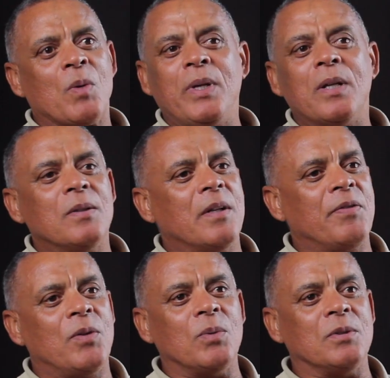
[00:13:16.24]
we don't have
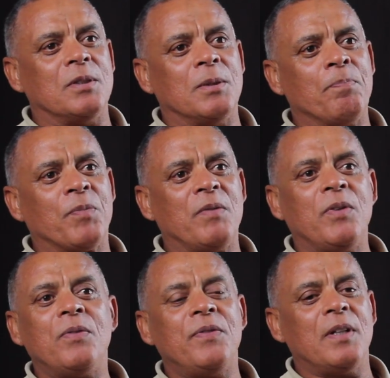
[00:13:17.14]
thorns. If
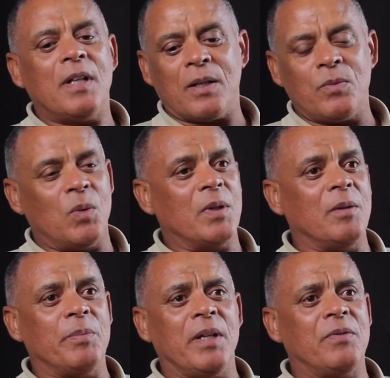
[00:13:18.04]
you feel like walking
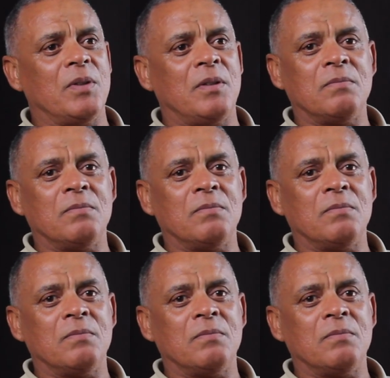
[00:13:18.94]
barefoot,